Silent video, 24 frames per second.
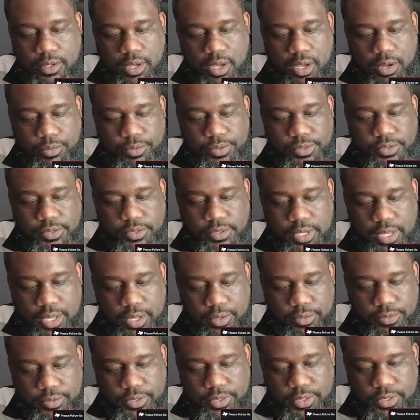Are we
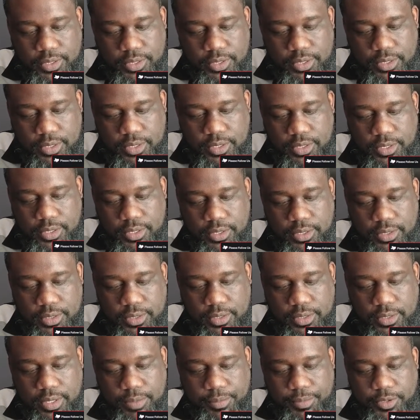
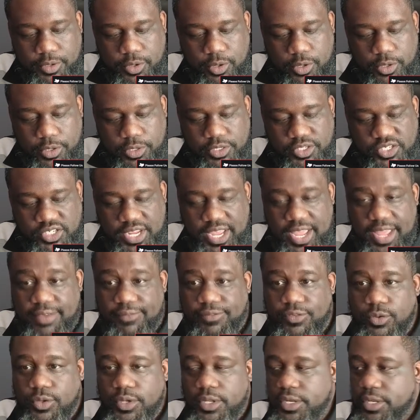sounding? Let me know in the chat
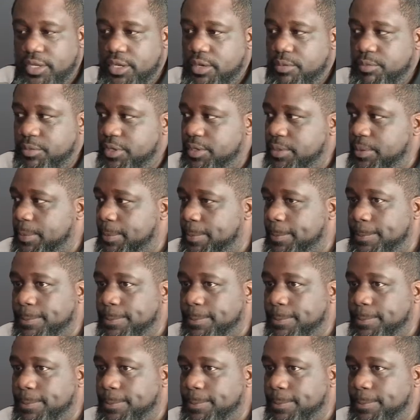if you can hear me.